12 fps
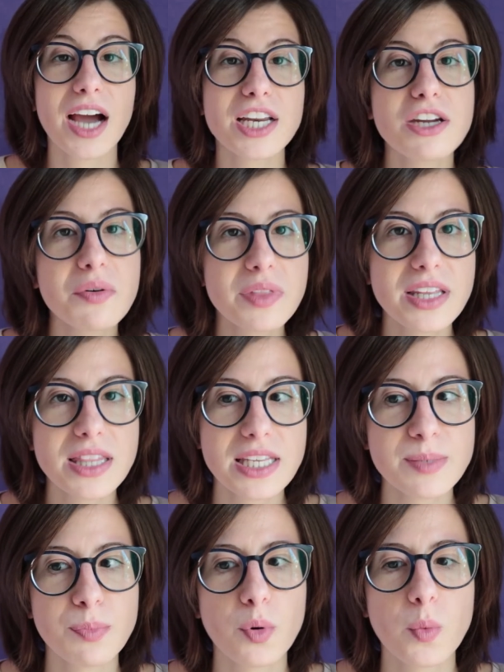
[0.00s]
I know that
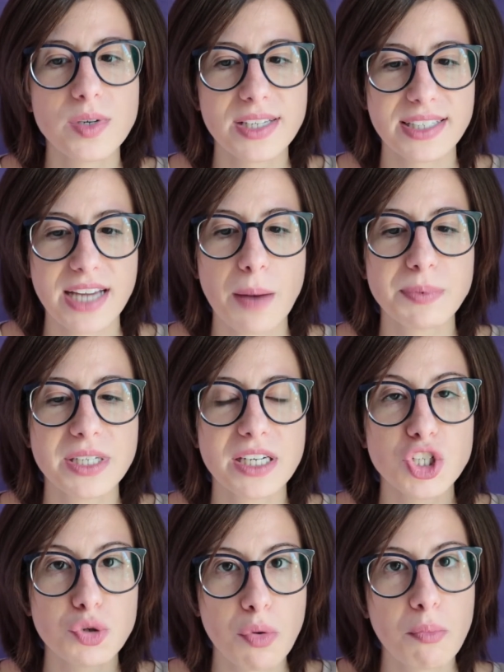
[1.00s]
this book was adapted
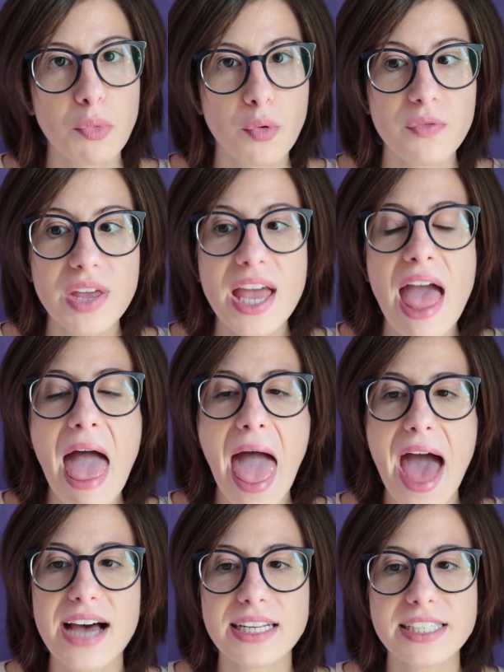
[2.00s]
into a movie,
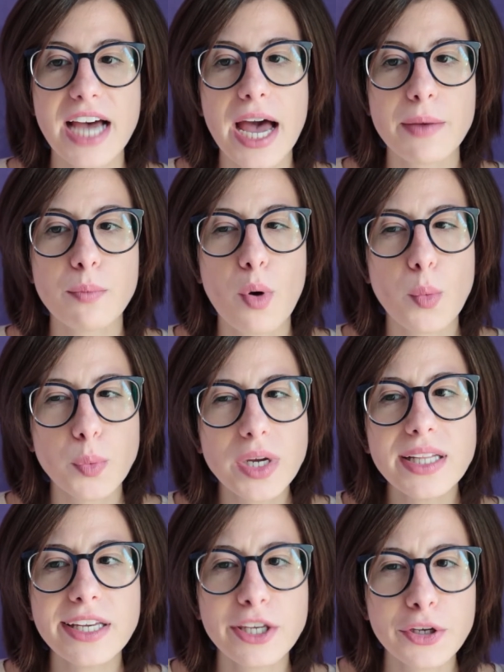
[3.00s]
and I'm
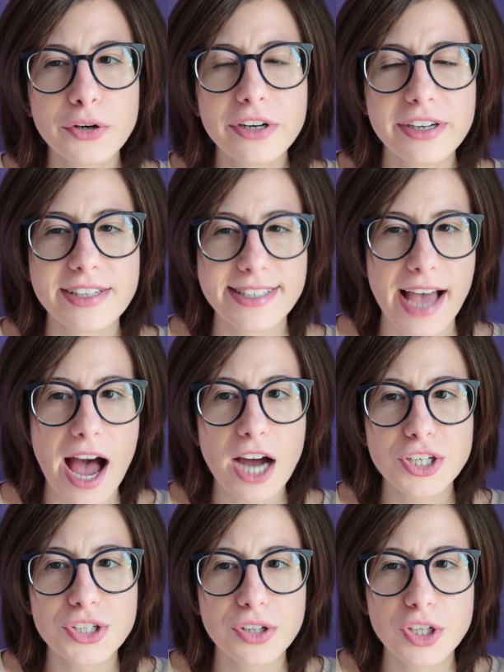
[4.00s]
really curious
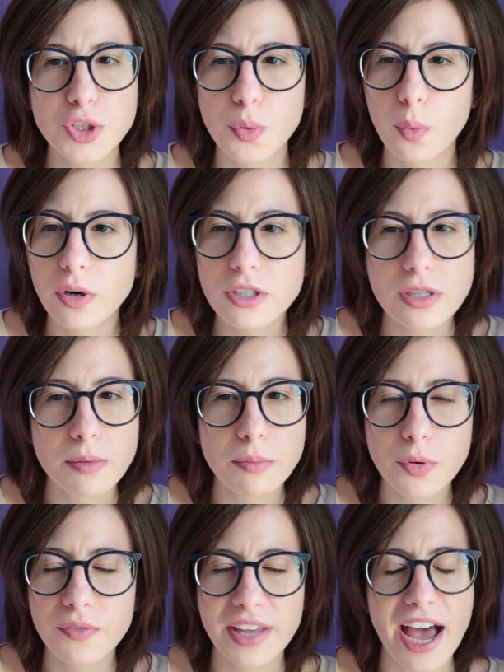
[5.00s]
actually to watch the
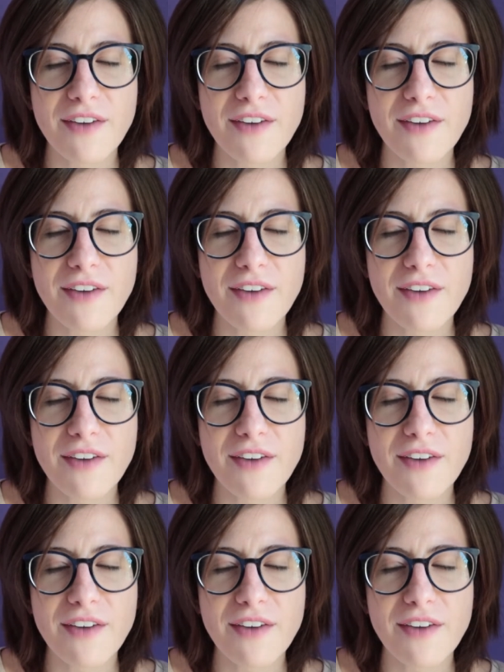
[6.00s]
movie.